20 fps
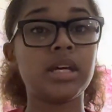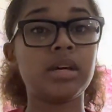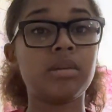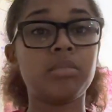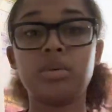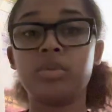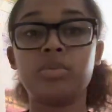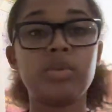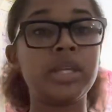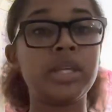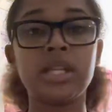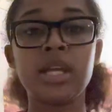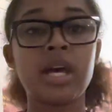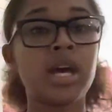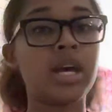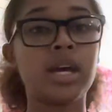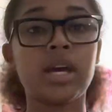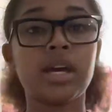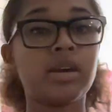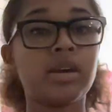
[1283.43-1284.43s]
but
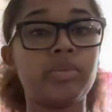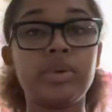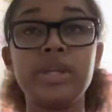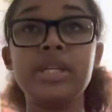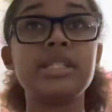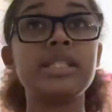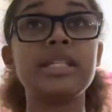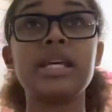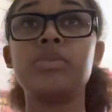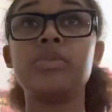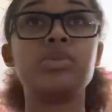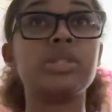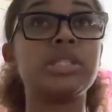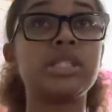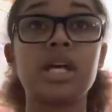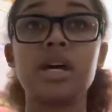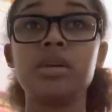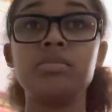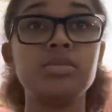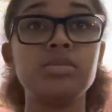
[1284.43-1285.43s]
we could say what's
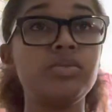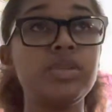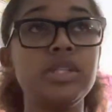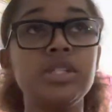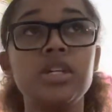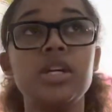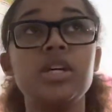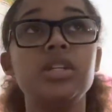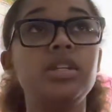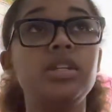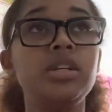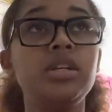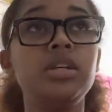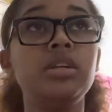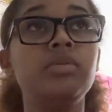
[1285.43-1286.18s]
up to each other,